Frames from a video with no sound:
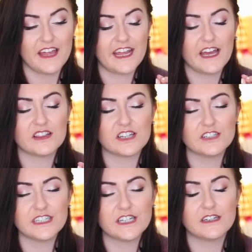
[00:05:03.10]
Like I
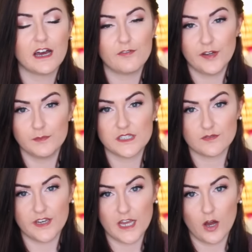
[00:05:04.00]
literally could not film this
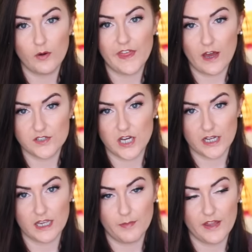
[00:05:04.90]
video without
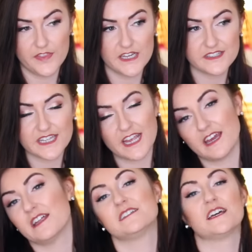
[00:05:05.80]
talking about this.
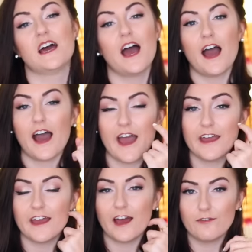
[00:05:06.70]
And
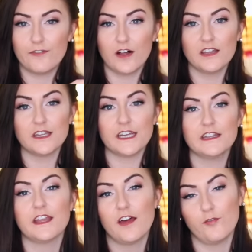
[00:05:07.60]
I have fallen
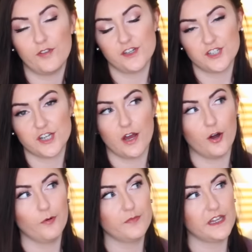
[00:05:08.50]
in love with the
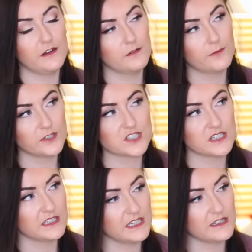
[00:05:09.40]
show. And
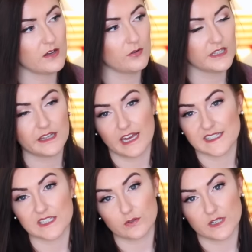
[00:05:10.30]
unfortunately it only
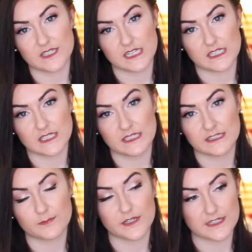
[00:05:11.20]
lasted three
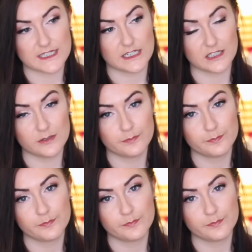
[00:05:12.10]
seasons, but still